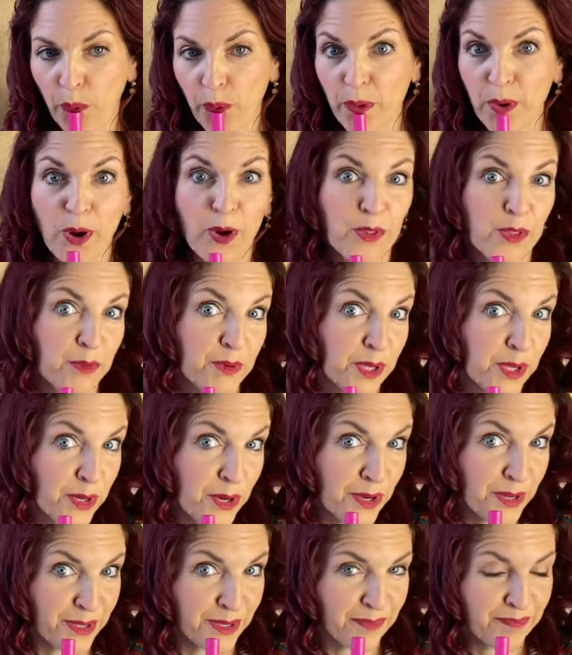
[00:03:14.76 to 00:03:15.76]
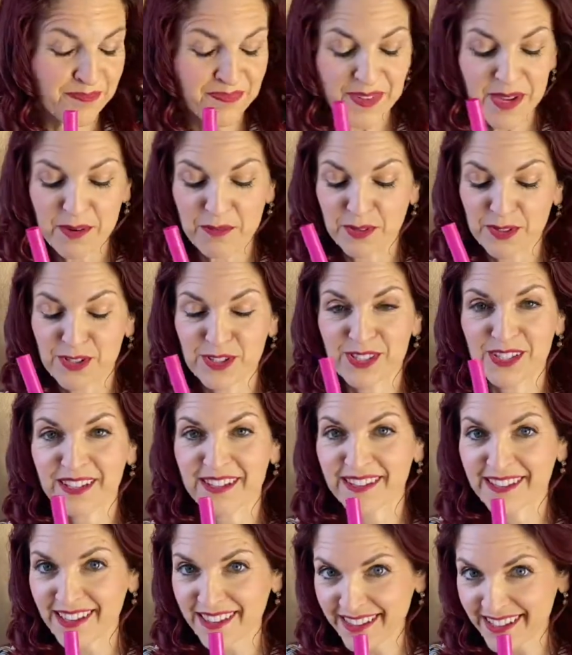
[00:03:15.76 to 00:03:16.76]
Although we could, which is
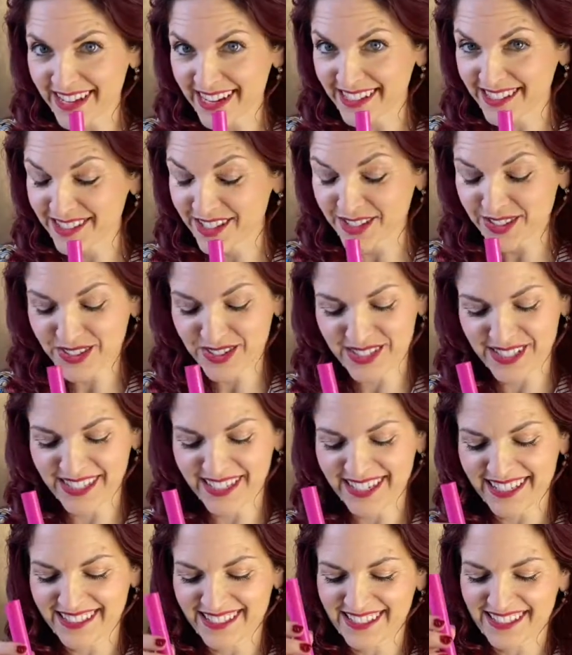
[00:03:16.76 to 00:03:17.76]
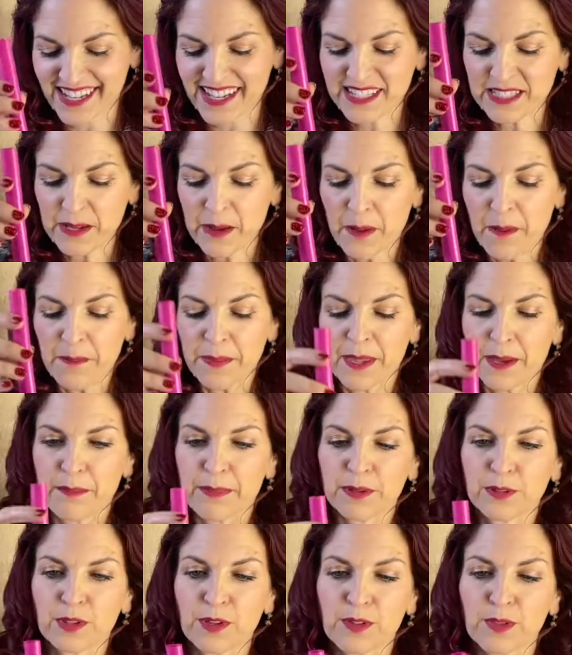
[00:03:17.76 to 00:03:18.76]
another interesting exercise.
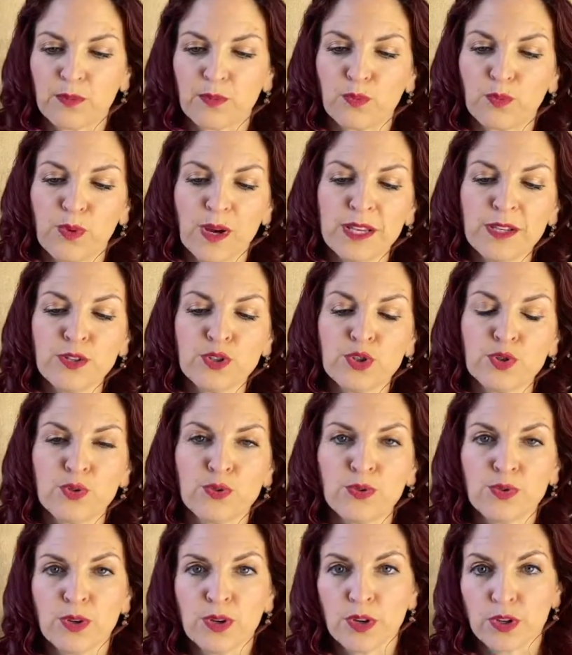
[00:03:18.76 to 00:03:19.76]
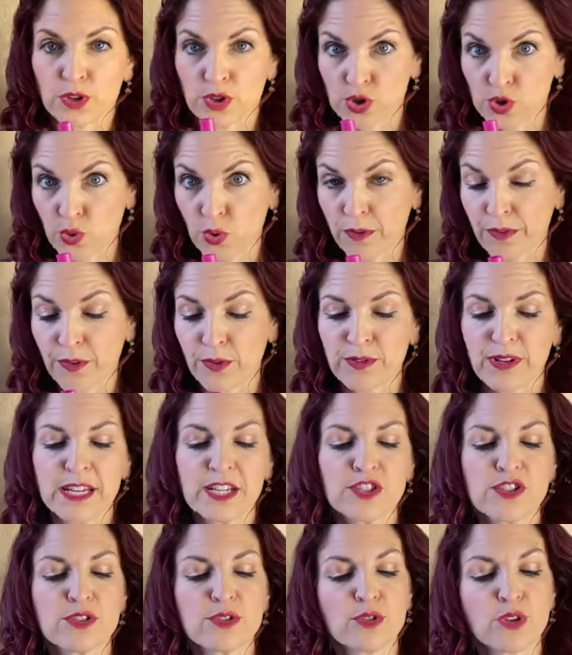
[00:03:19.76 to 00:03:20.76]
But when you do straw
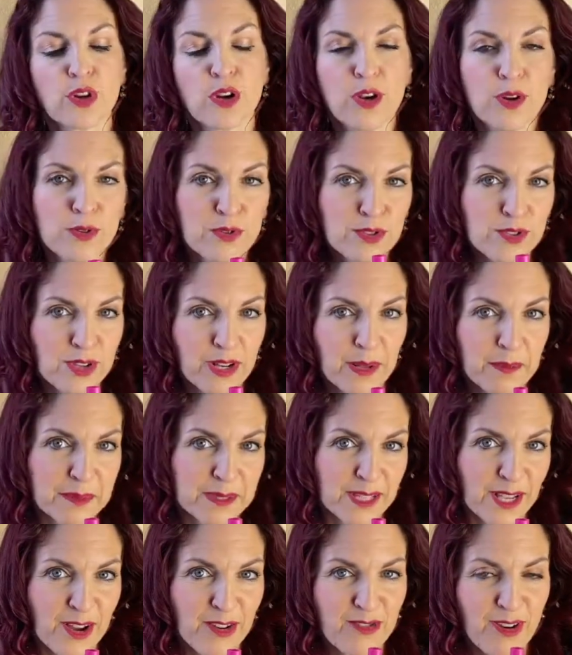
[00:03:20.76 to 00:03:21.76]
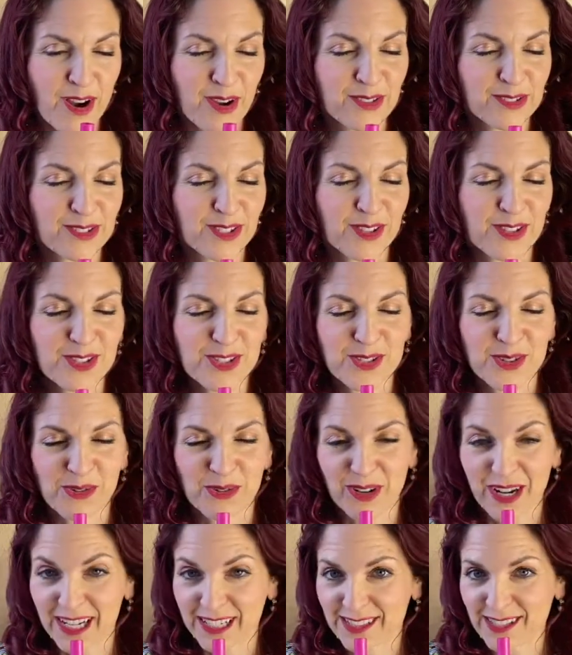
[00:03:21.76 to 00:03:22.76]
phonation, you close your lips around the straw
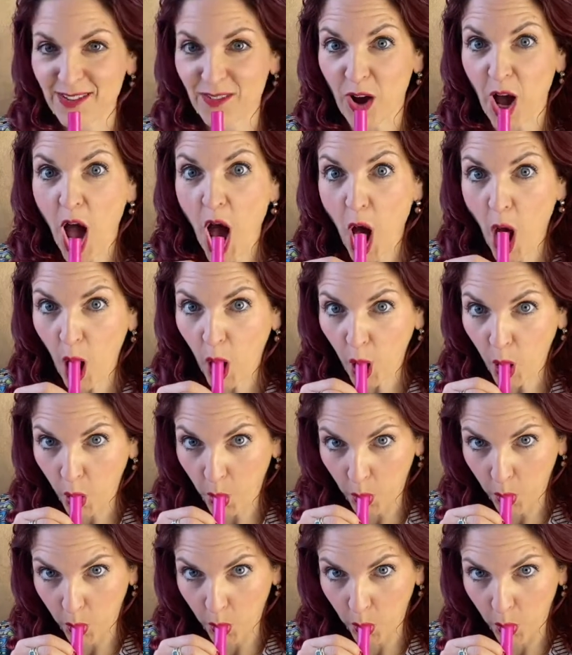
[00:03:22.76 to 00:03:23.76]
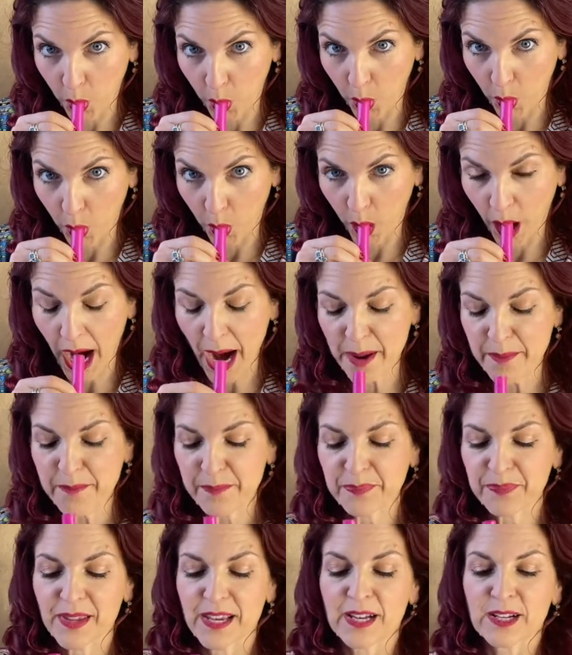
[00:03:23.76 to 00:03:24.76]
like so, right?
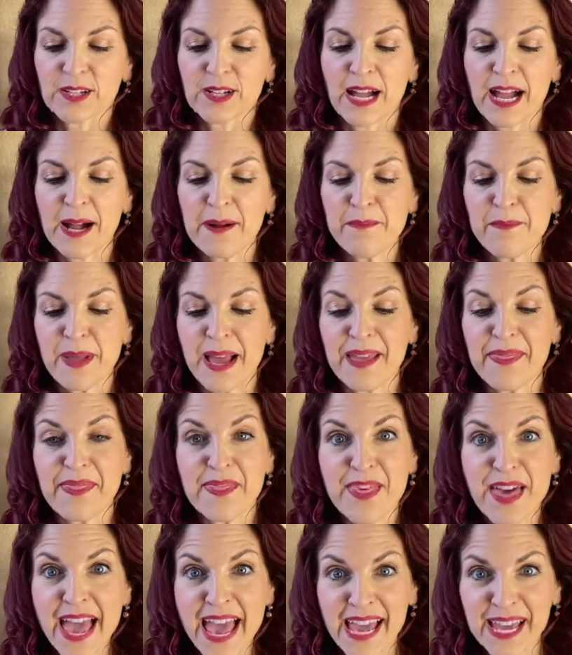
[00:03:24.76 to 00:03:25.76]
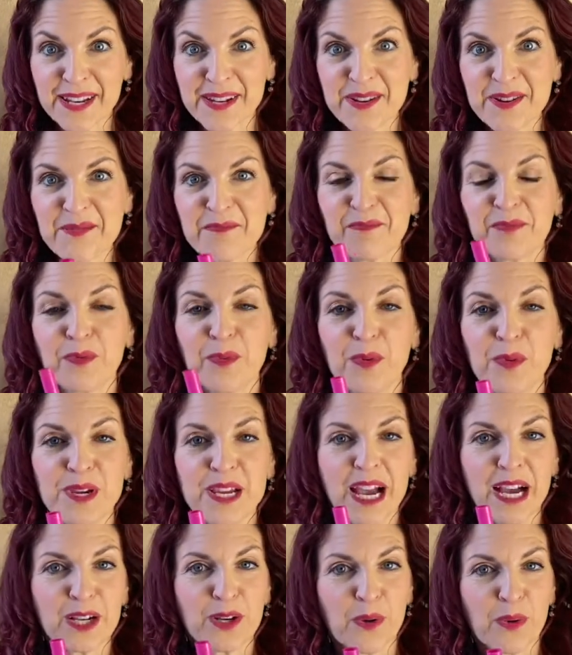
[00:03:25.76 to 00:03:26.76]
And then we
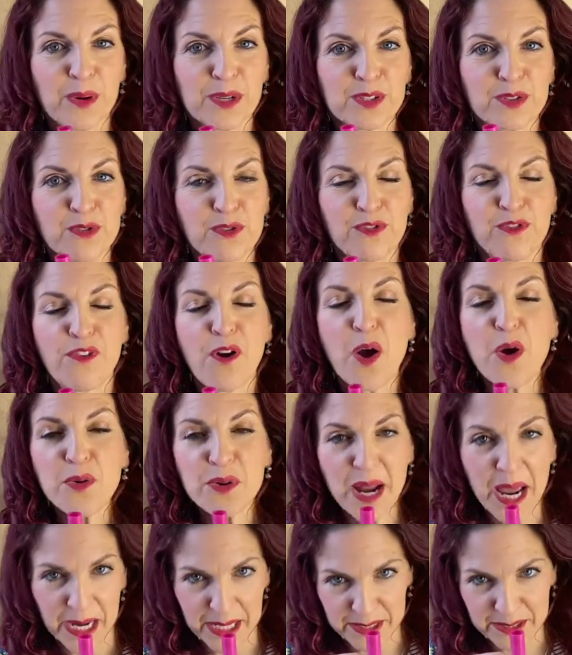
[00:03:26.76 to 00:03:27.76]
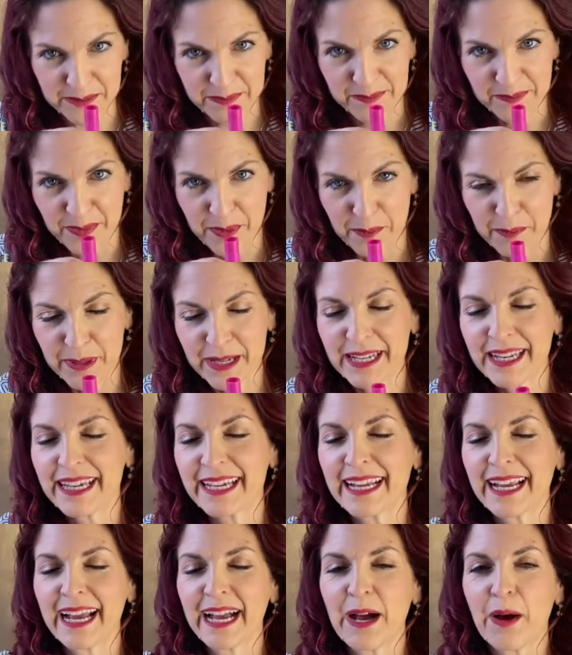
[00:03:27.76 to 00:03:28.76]
are going to phonate,
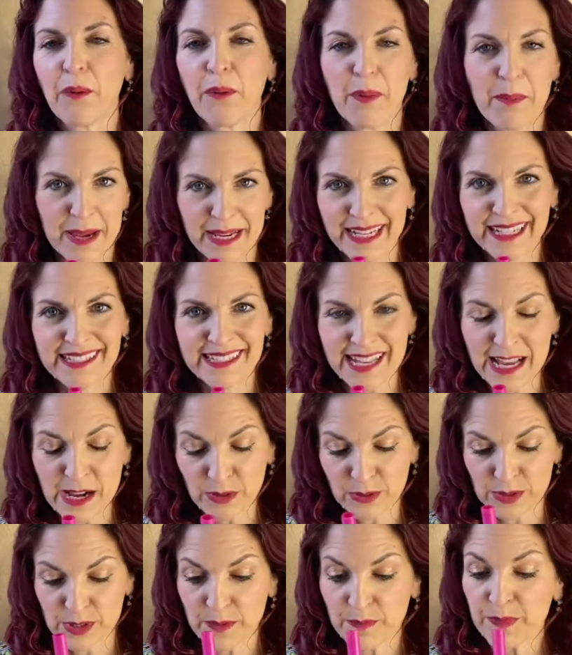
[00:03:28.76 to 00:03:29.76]
meaning we're making sounds.